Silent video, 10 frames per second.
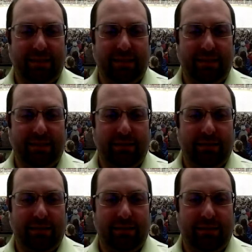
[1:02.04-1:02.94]

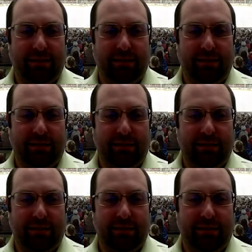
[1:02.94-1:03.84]

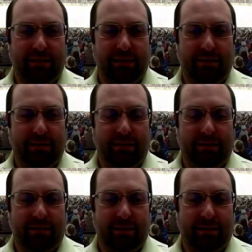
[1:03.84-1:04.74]

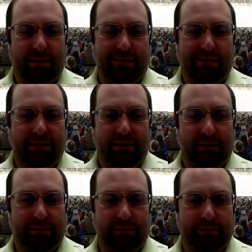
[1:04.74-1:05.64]

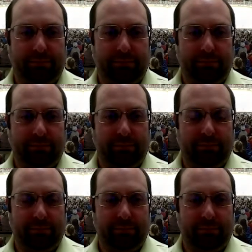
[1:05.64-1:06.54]

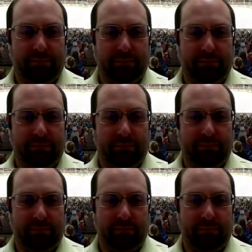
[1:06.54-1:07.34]
(silent)